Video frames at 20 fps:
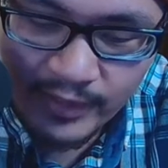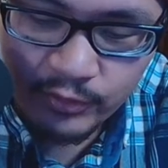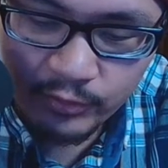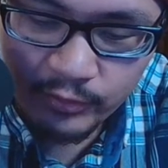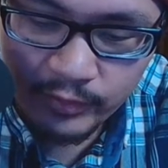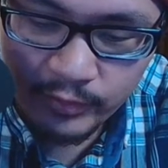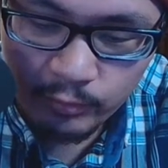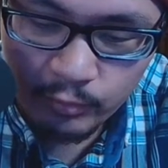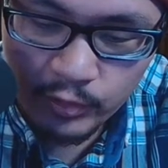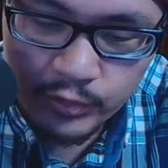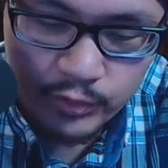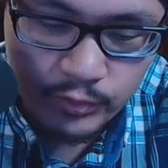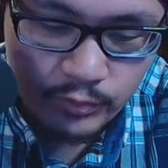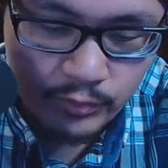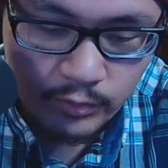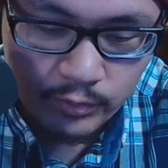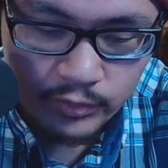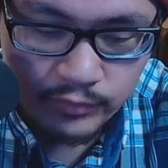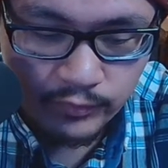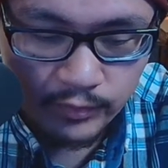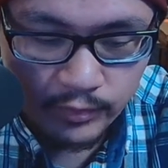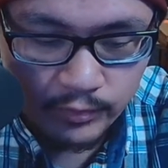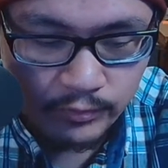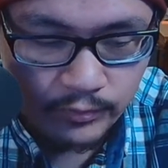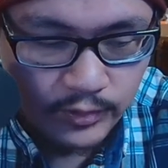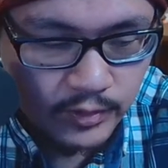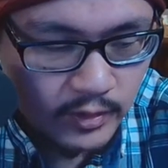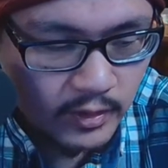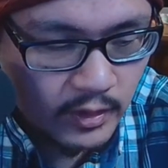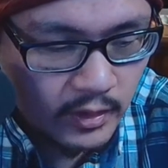I know it works on those
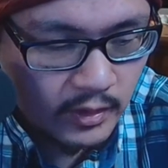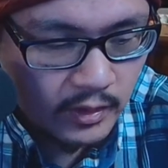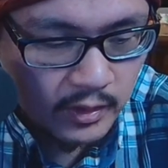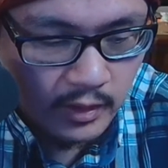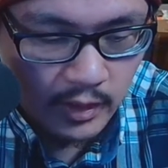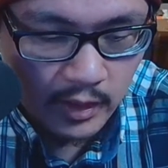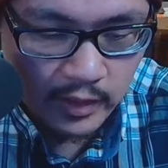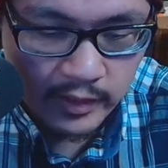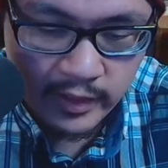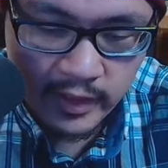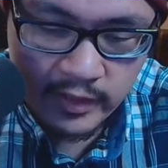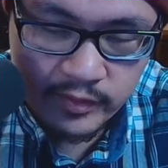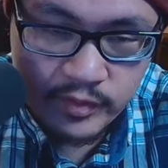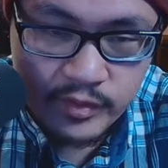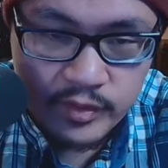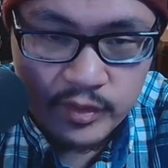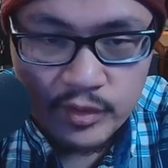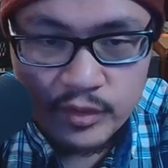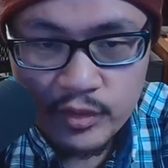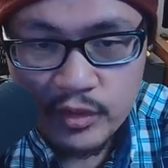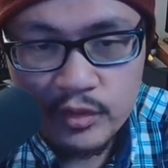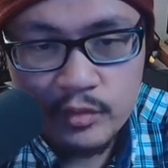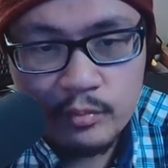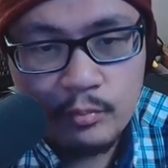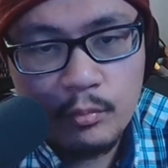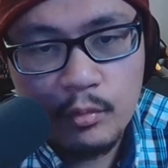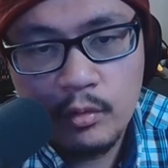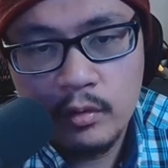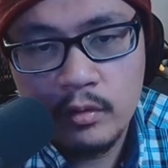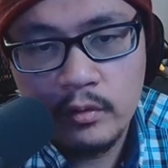phones. Again, this is
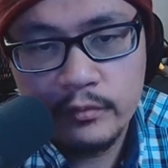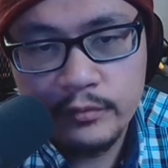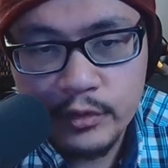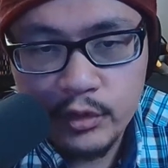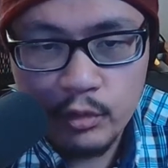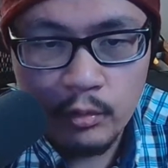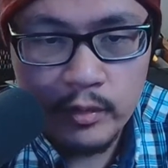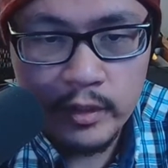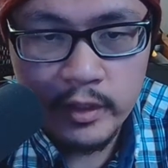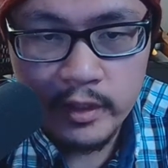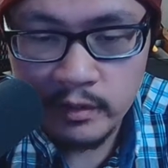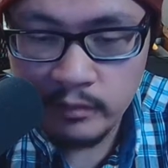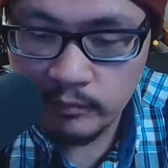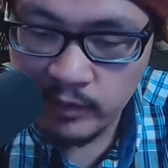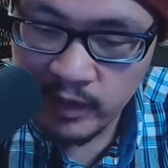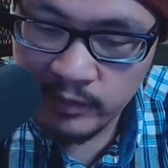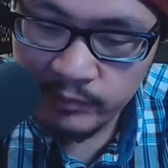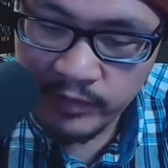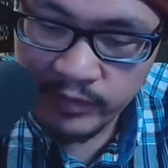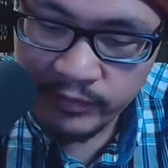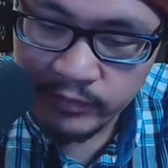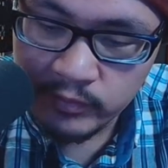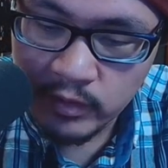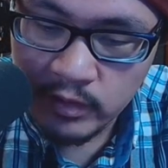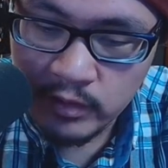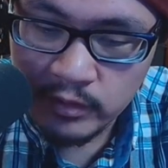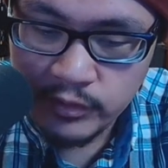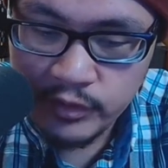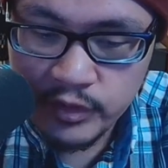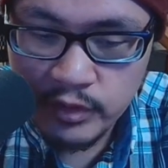just more of showing my
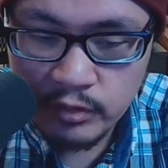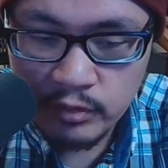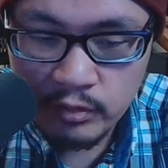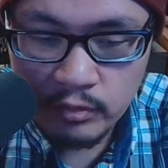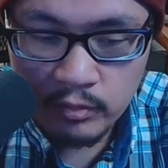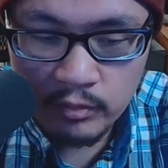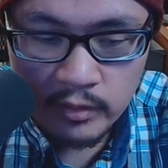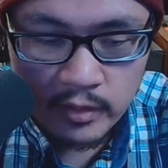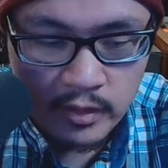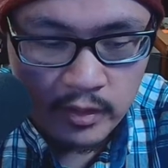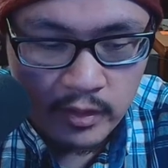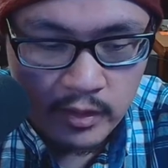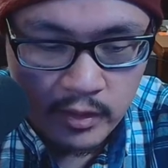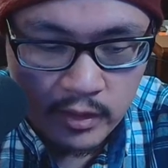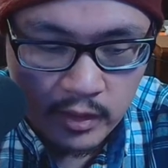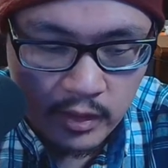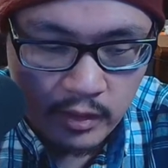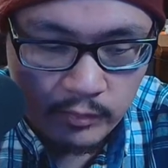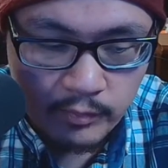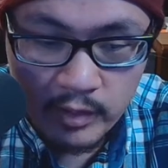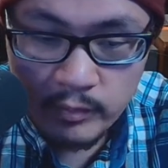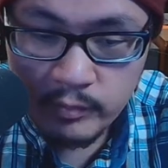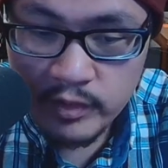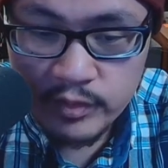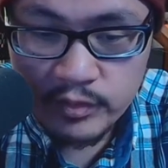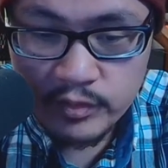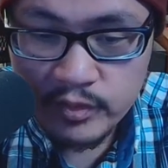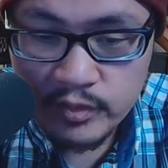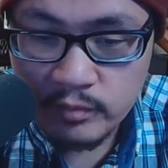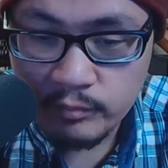methodology.
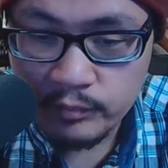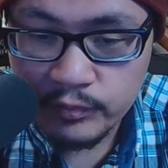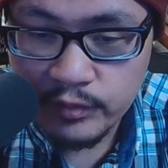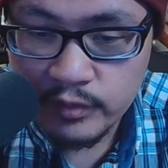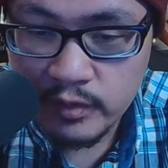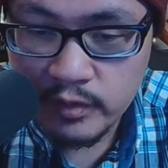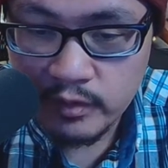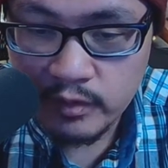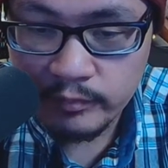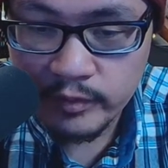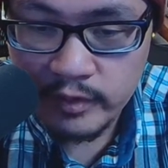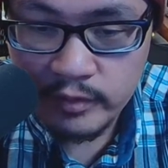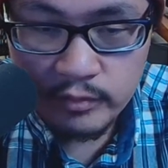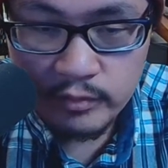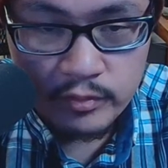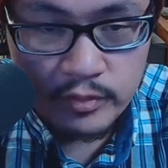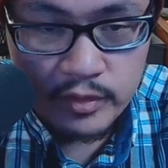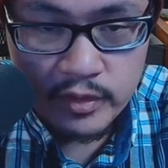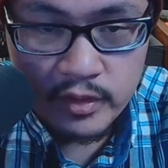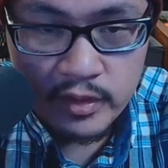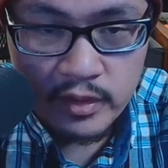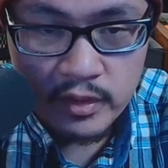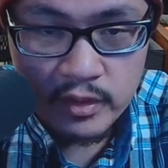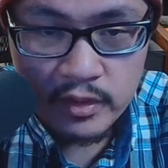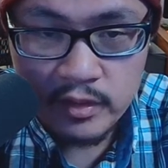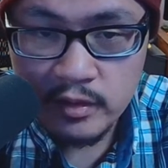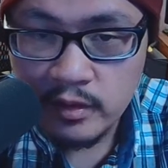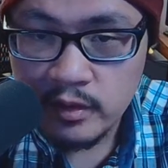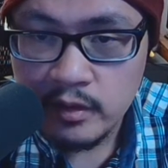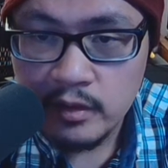Maybe it's a simple setup that you
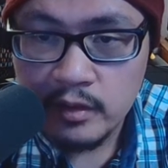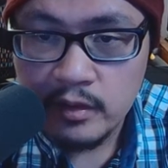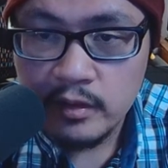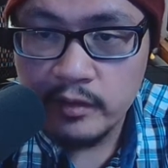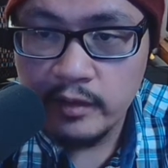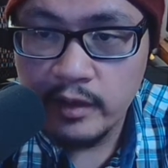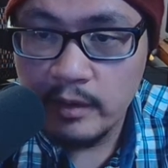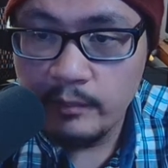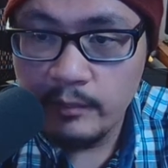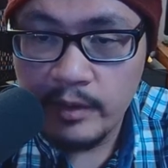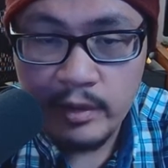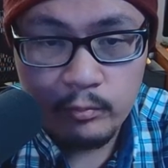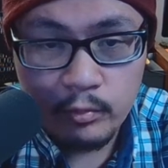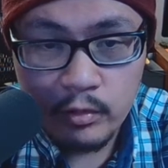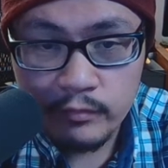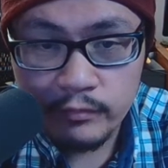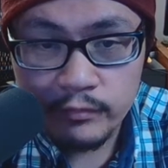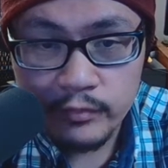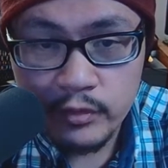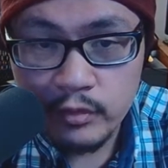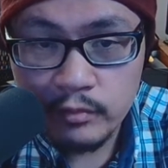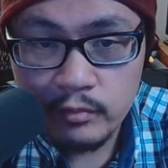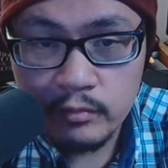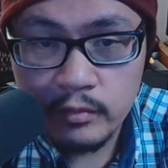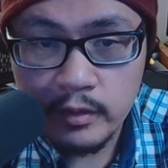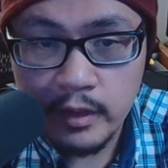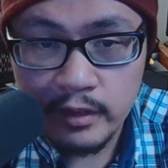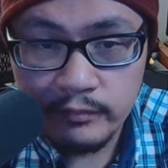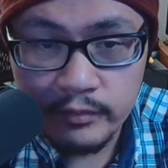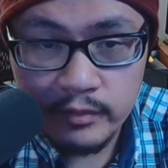see that might work for
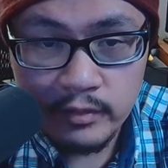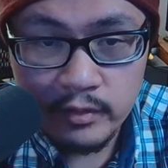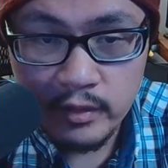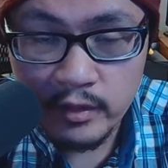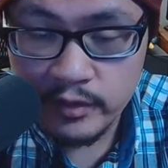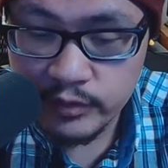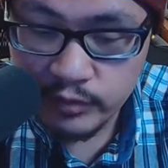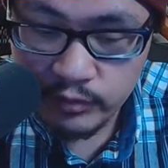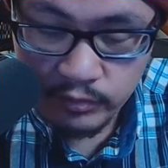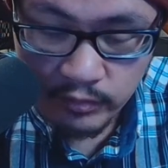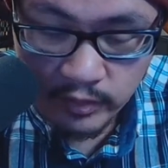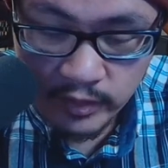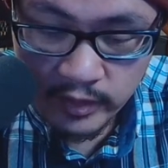you, and if it does,